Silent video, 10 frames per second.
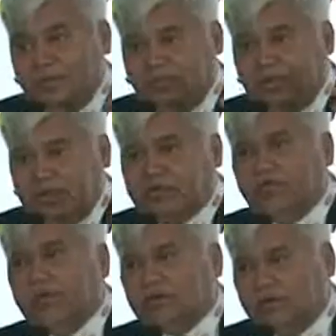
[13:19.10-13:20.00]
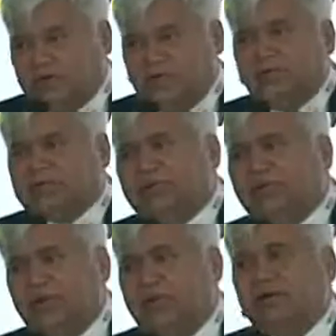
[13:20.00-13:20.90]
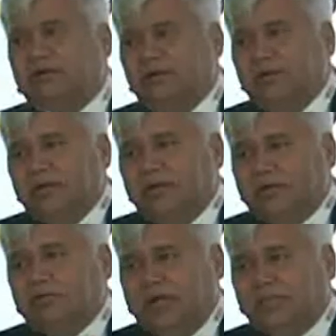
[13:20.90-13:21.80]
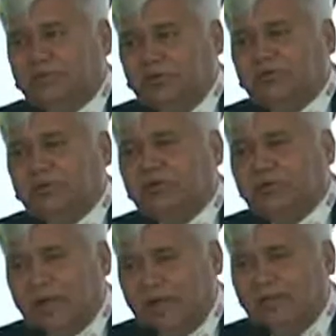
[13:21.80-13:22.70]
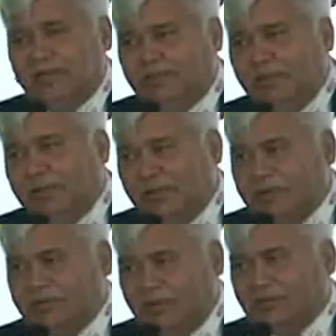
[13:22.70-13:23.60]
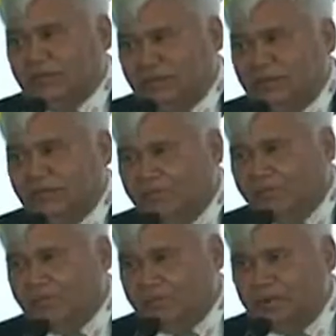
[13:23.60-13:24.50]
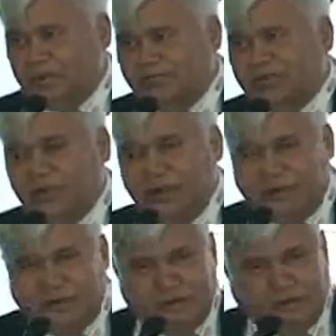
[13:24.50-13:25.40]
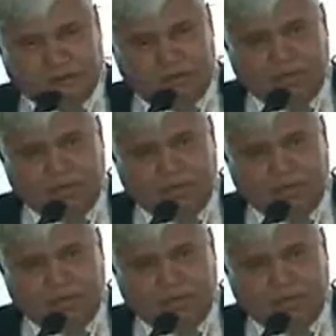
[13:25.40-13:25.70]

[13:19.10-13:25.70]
we need to be continuously alert to that position. I think Ravi and Dr.